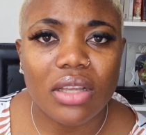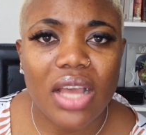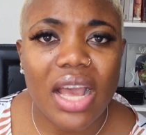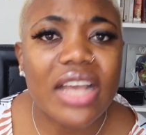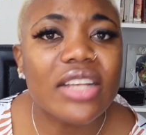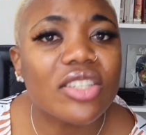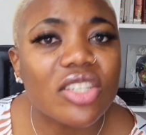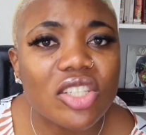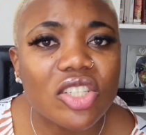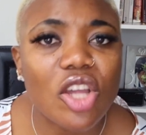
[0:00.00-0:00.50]

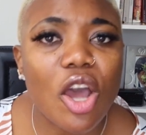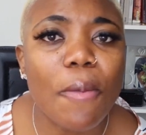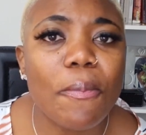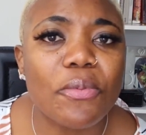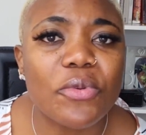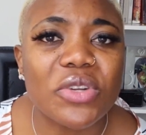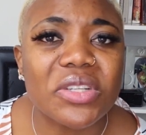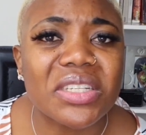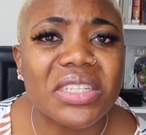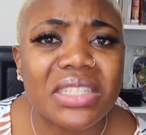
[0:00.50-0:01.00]
And stop
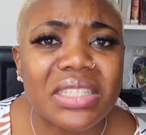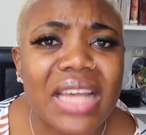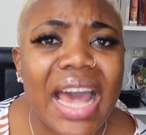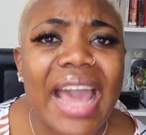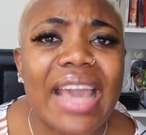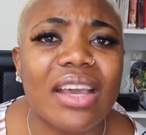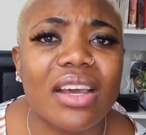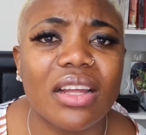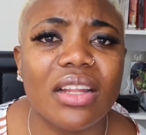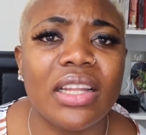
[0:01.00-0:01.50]

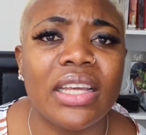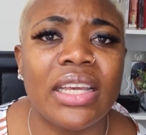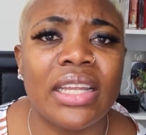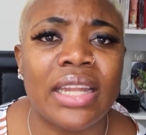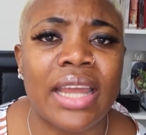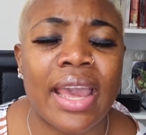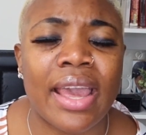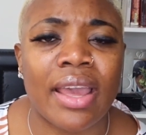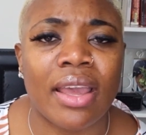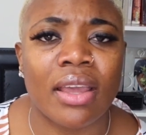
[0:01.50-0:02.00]
recycling
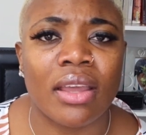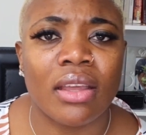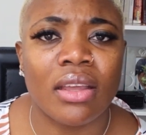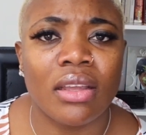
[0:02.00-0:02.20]
it.